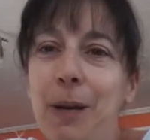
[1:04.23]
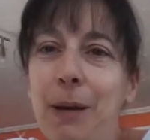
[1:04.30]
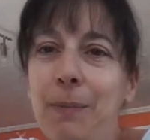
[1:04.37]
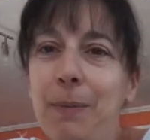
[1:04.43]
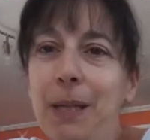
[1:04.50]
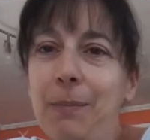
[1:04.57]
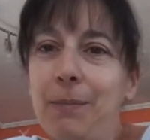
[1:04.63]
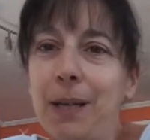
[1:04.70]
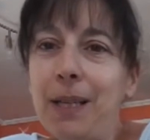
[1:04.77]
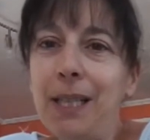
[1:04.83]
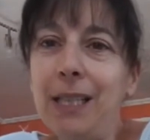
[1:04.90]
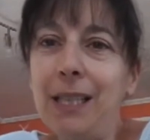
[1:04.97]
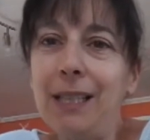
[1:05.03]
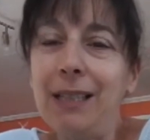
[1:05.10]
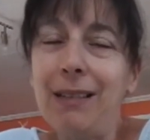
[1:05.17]
puppy, but
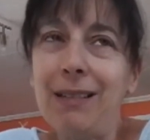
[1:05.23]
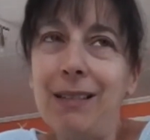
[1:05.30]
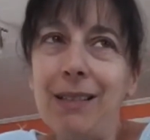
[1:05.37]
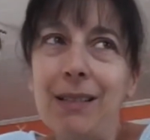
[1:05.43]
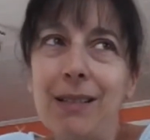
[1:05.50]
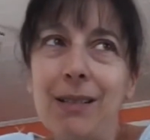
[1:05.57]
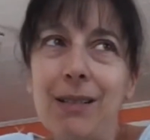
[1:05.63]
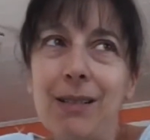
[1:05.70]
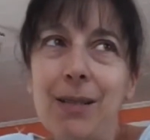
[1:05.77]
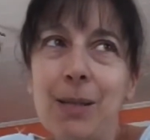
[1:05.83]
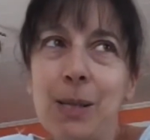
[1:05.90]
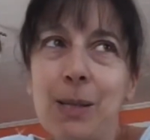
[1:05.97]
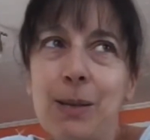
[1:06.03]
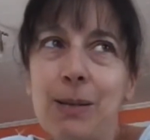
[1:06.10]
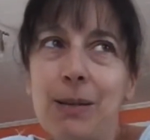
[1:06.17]
he is